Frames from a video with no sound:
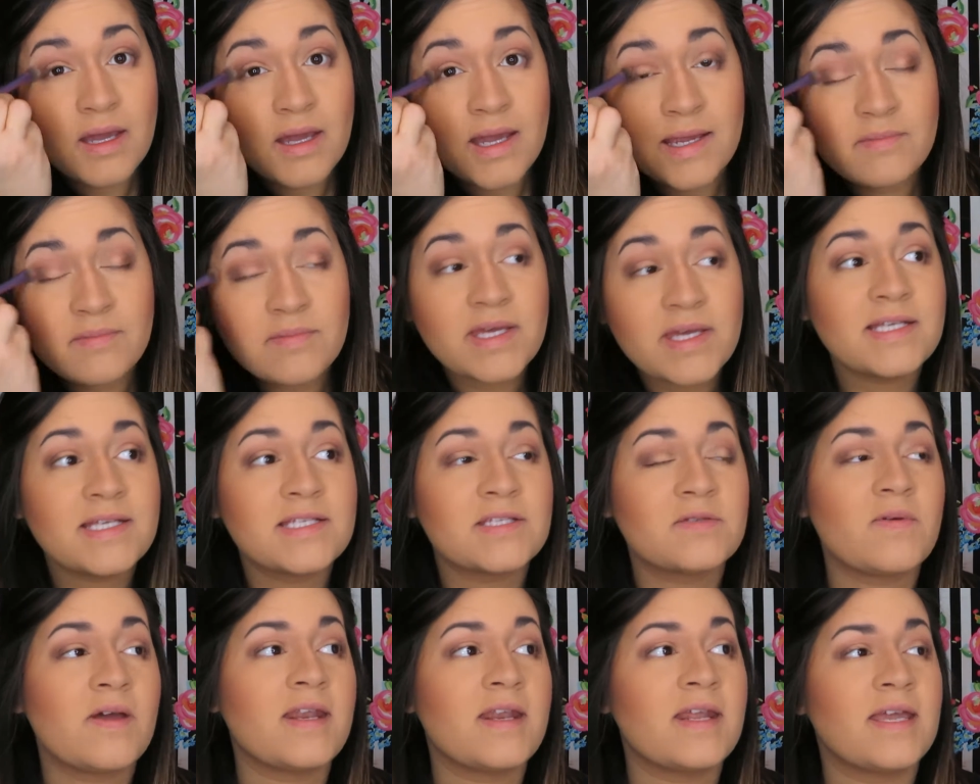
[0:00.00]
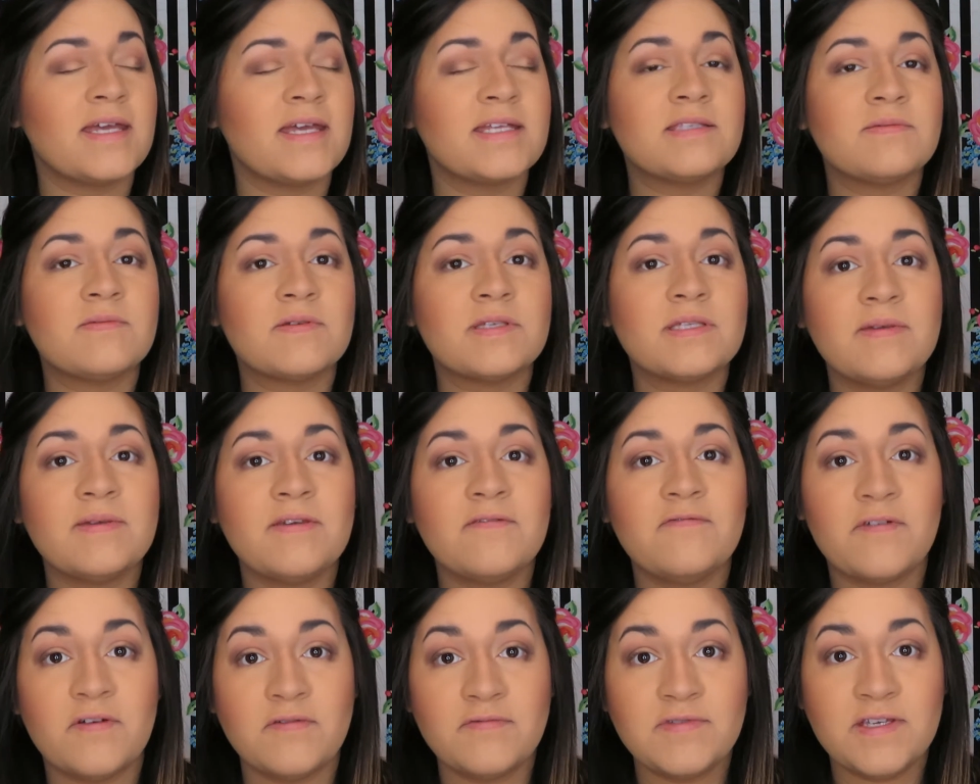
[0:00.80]
I'm like sweating. It's supposed to
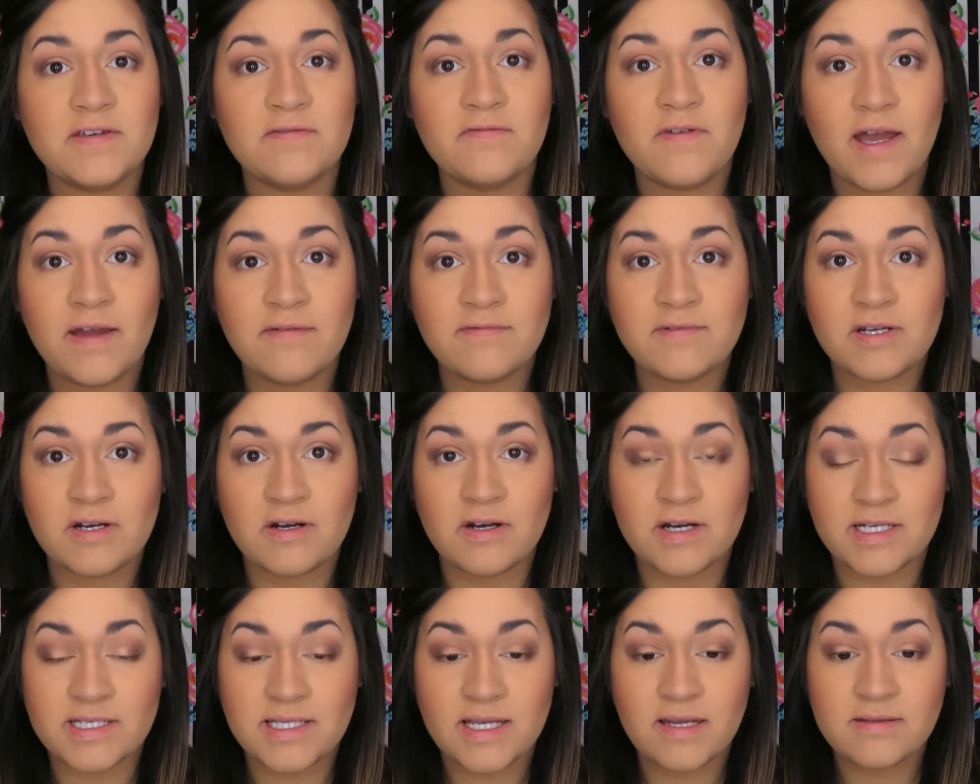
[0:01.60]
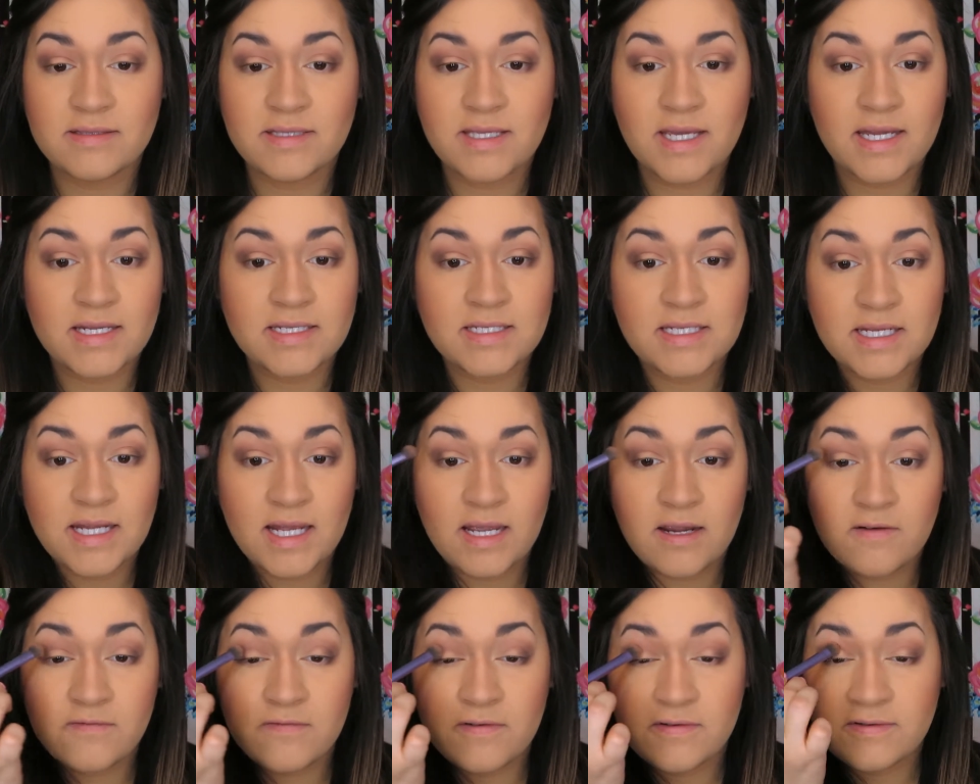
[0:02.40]
be 55 degrees outside
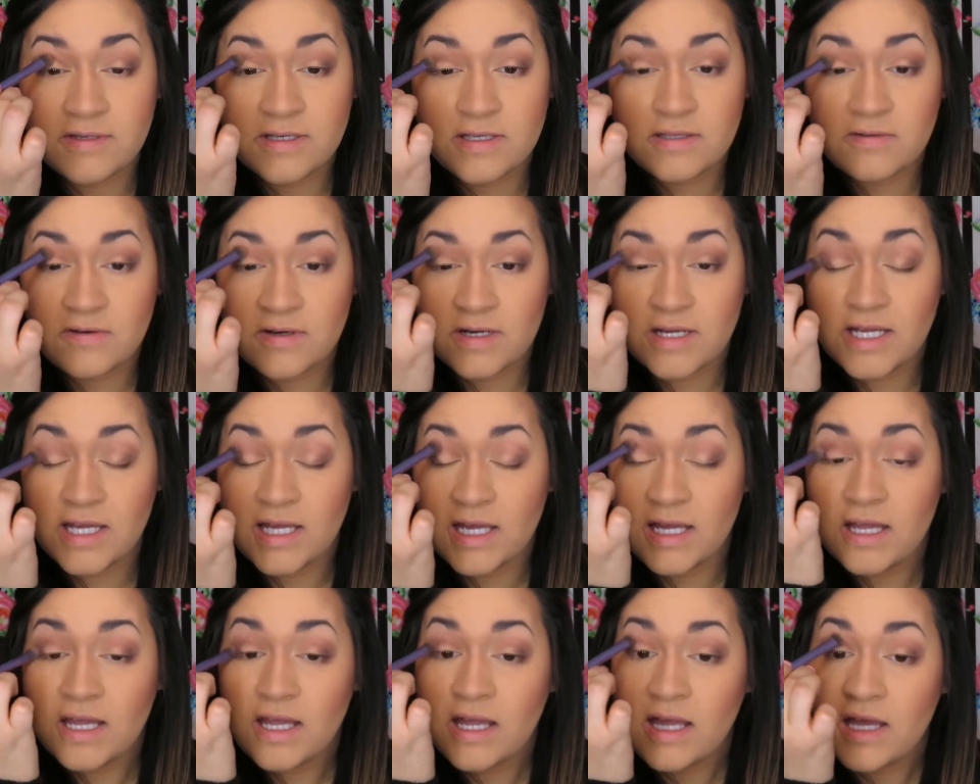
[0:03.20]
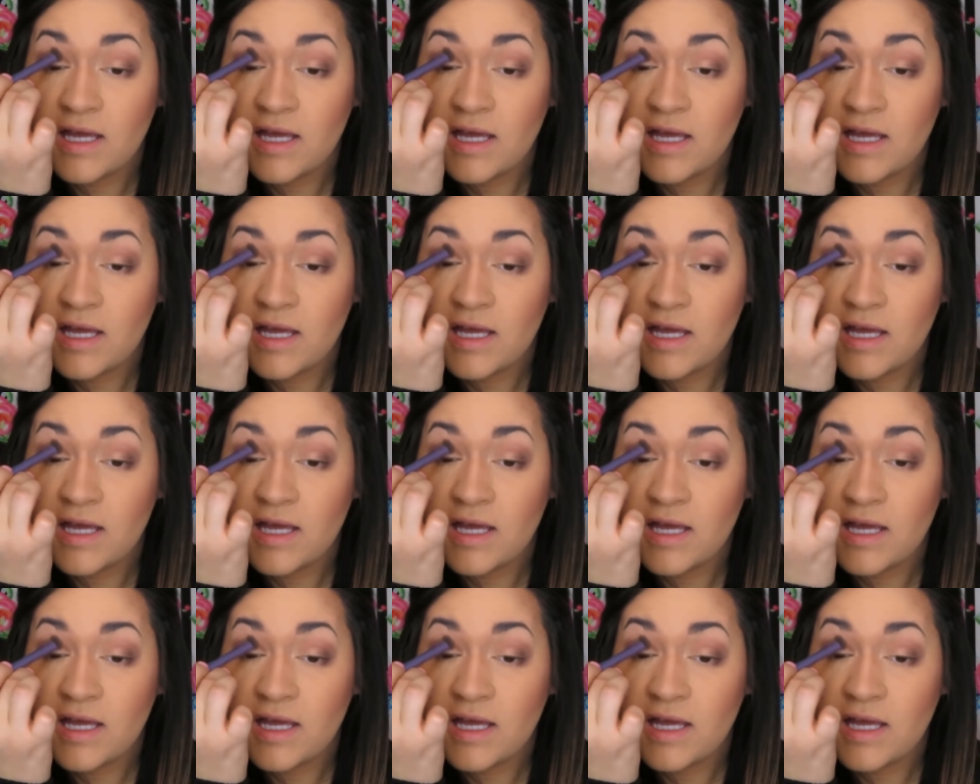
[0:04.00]
today, or 53.